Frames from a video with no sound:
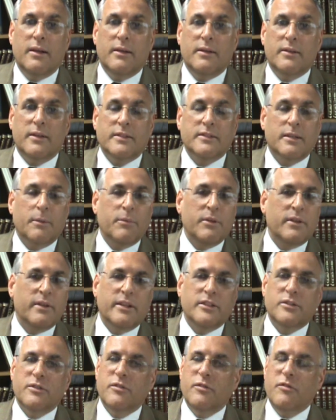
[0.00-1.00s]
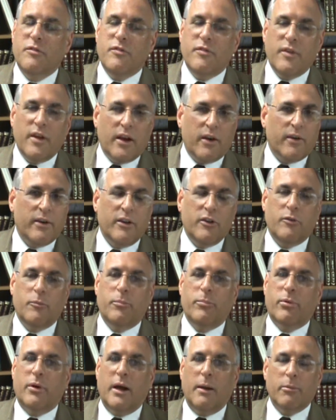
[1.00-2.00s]
does something that's very
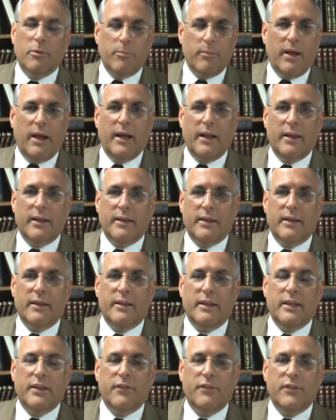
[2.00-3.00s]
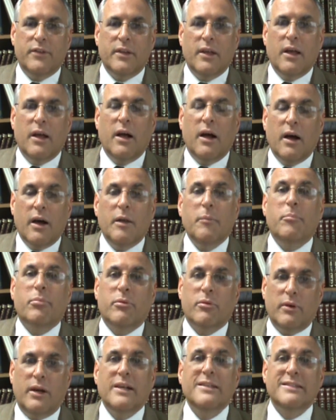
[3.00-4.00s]
problematic. It gives
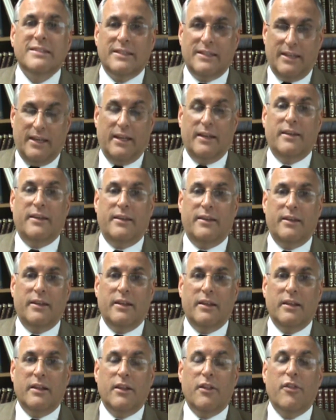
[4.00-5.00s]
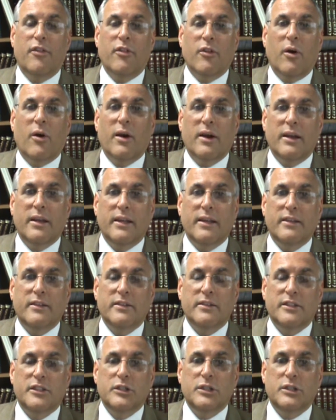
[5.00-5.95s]
unprecedented authority to the